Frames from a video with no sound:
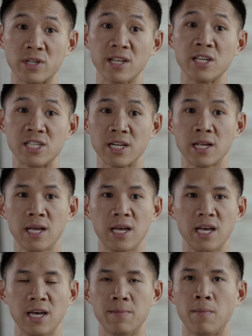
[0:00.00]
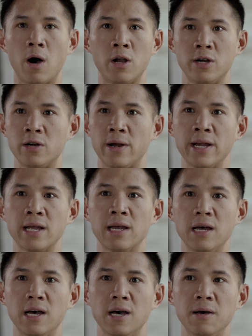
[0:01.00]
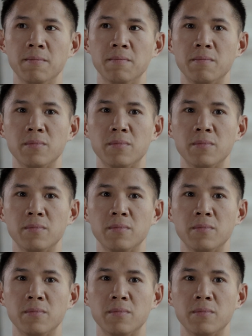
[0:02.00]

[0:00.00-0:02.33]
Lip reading: diligent in monitoring all